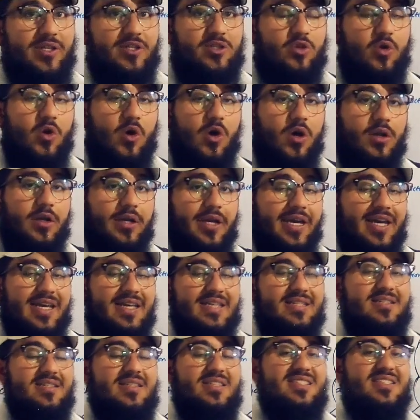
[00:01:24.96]
one is called
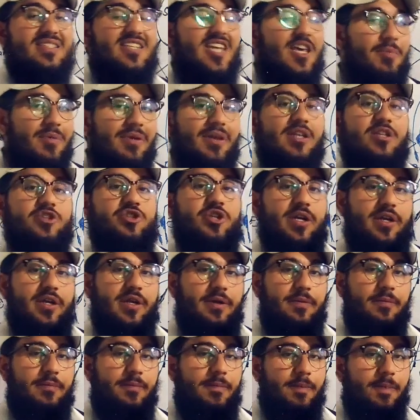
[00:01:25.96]
as stable
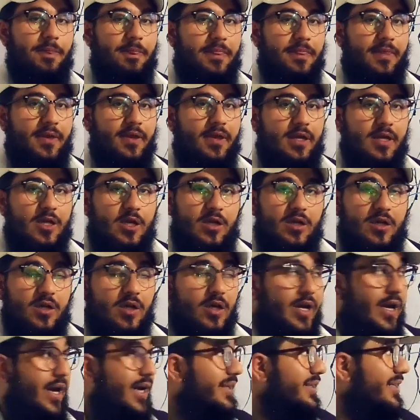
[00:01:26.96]
angina.
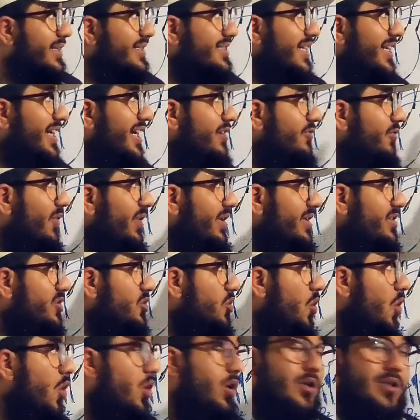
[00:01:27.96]
And the second one is
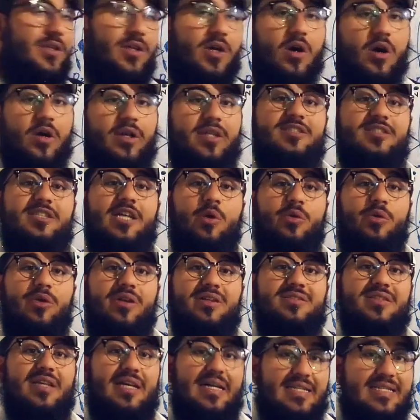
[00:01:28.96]
called or is known
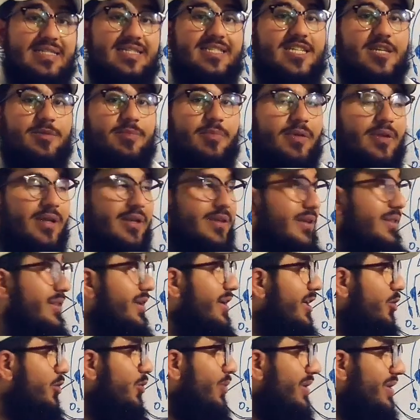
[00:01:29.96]
as unstable, and the
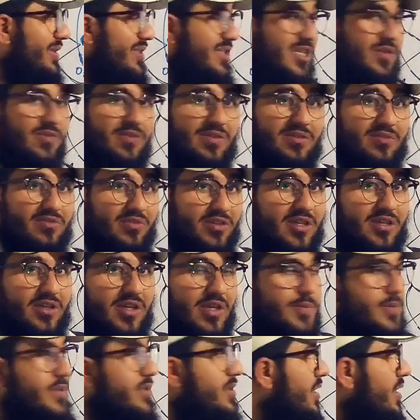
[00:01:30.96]
third one is given three
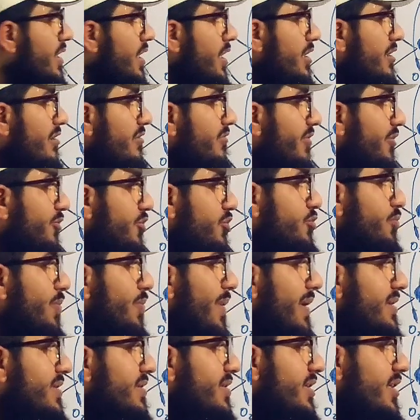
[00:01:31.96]
names:
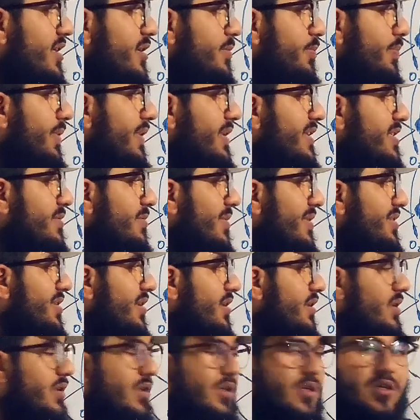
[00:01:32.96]
vasospastic,
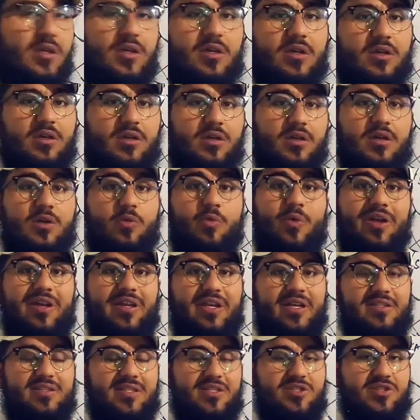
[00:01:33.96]
prinzmetal,
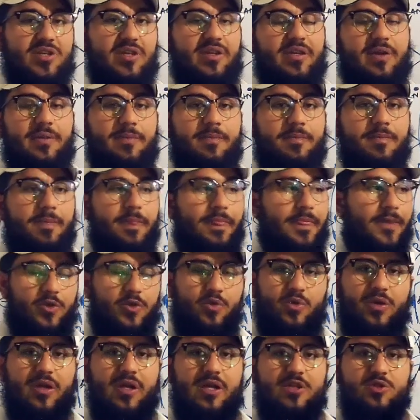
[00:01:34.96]
variant angina.
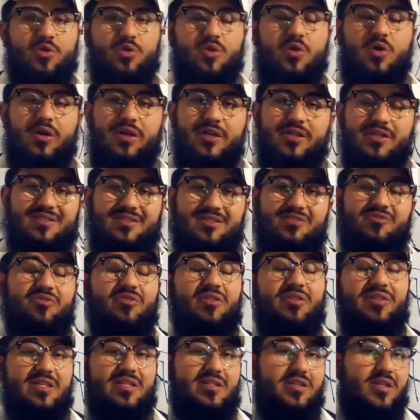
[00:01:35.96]
You can also call it as a
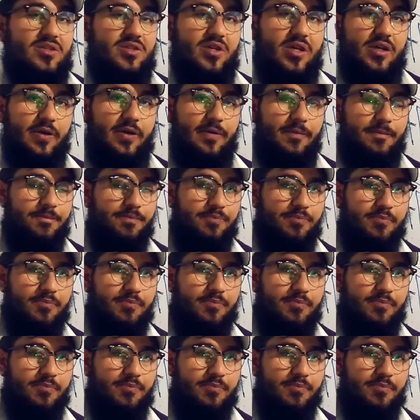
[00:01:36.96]
rest angina.